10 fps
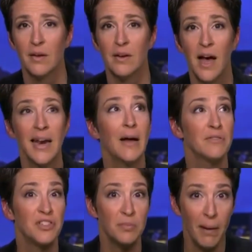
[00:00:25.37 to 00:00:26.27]
Not out of
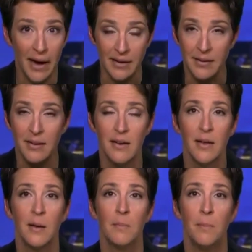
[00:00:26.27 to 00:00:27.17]
spite,
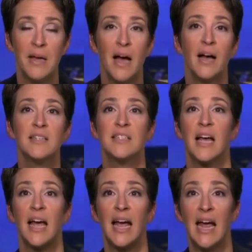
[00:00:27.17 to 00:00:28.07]
but because
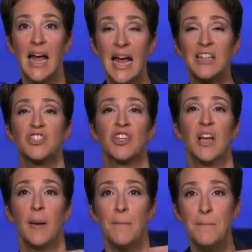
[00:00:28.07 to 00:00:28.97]
it's
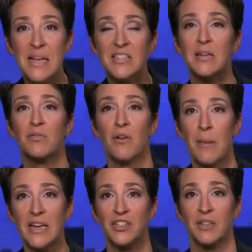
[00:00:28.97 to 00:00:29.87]

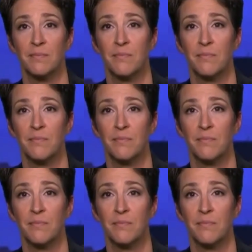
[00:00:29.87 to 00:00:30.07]
misinformation.